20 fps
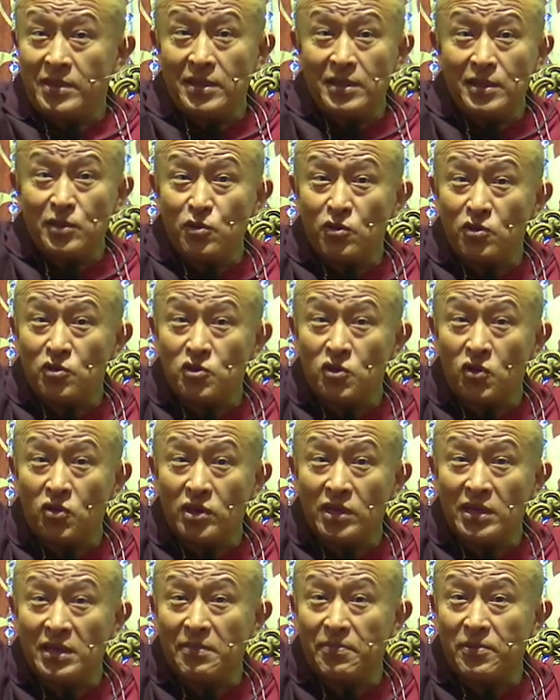We are not
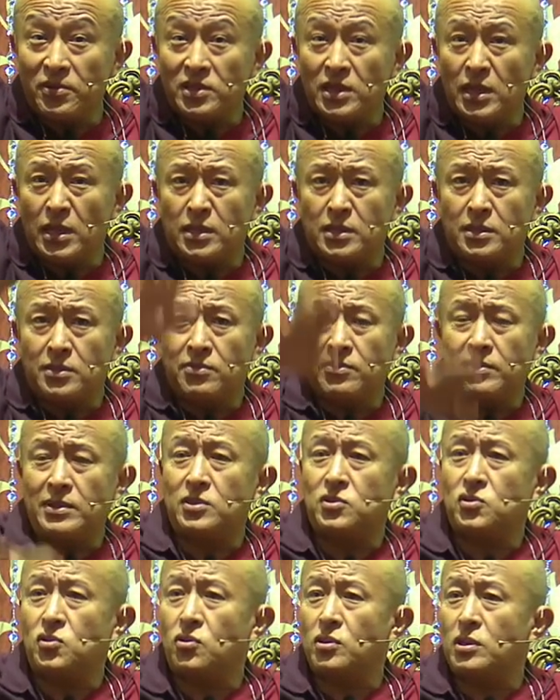talking about that. We
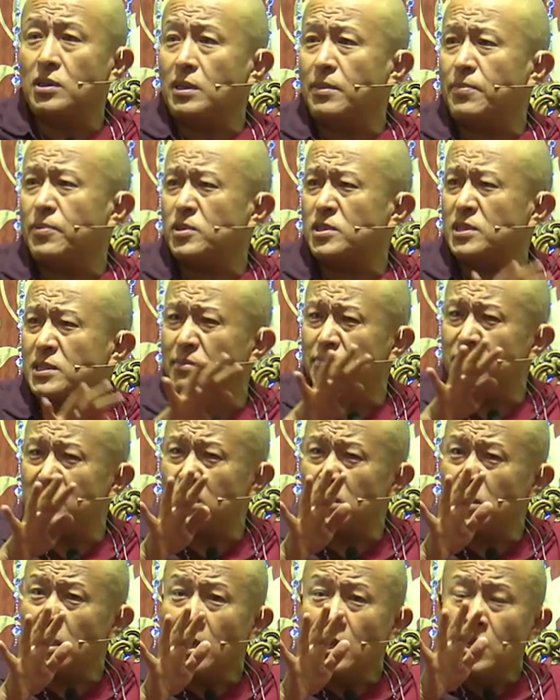are talking about
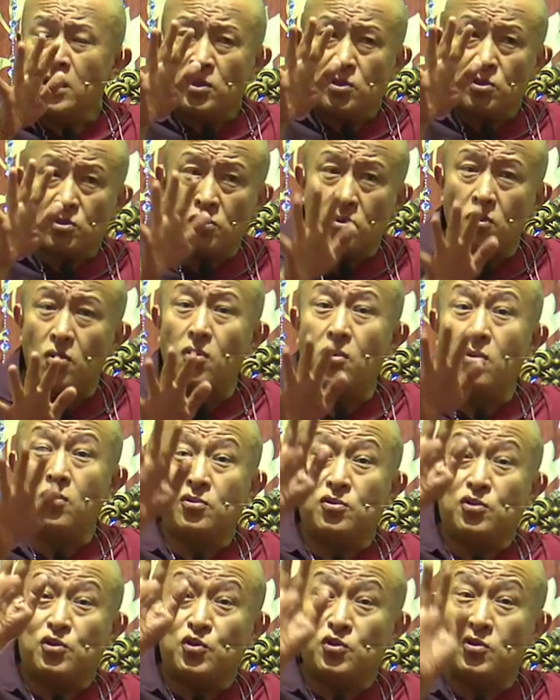something
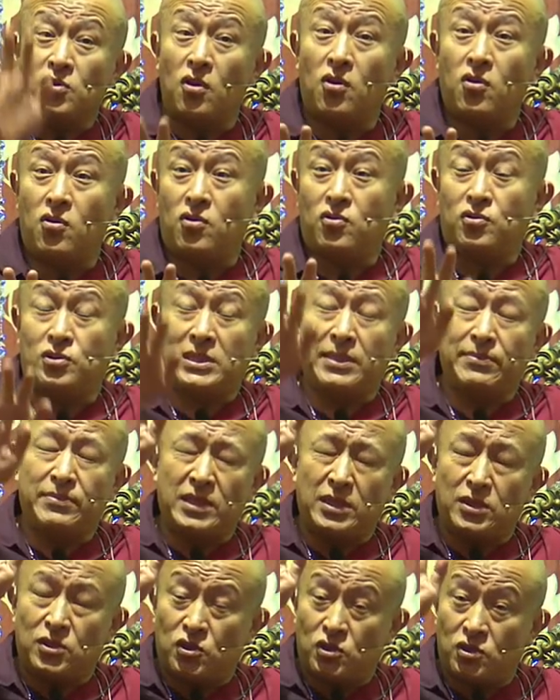so raw,
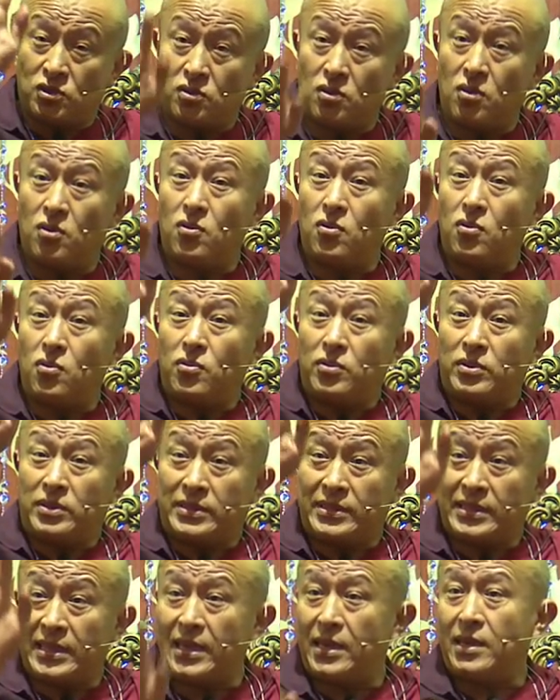something so
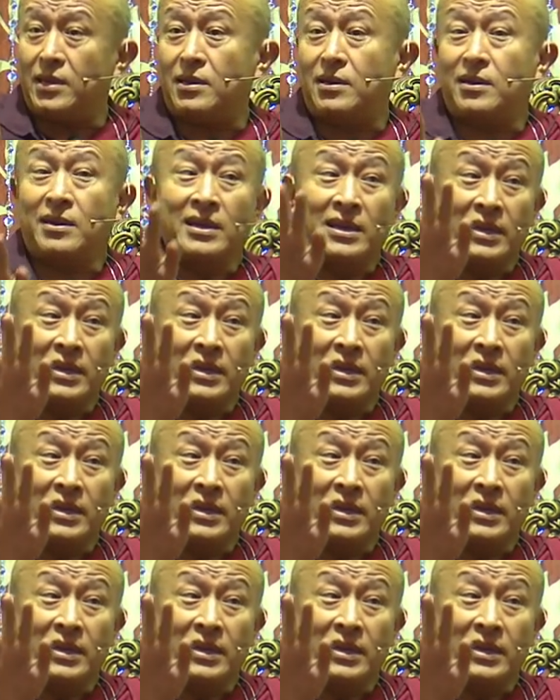there,